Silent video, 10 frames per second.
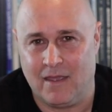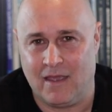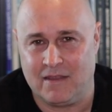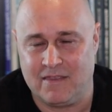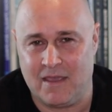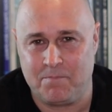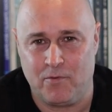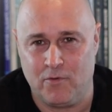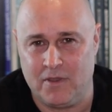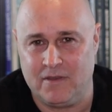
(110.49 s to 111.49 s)
At that
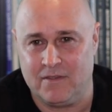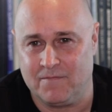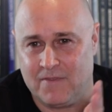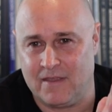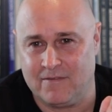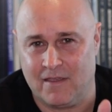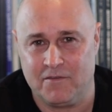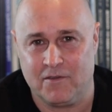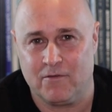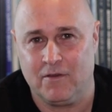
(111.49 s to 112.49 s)
point, if that's how
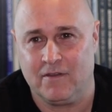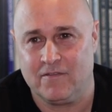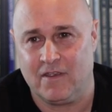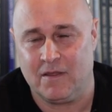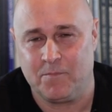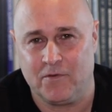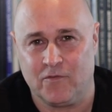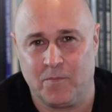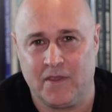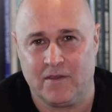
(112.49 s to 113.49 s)
you're going to set up your
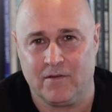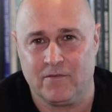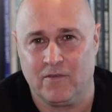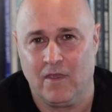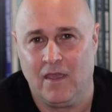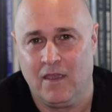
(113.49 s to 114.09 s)
speakers,